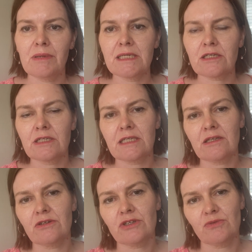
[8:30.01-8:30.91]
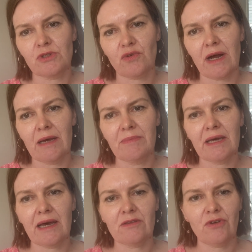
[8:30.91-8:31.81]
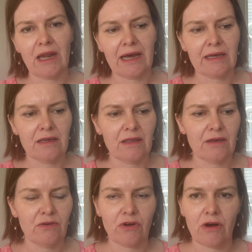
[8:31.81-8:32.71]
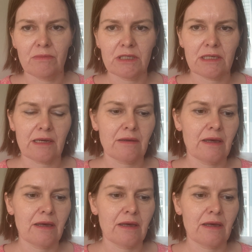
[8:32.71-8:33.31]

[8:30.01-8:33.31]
please consider subscribing and or liking or commenting.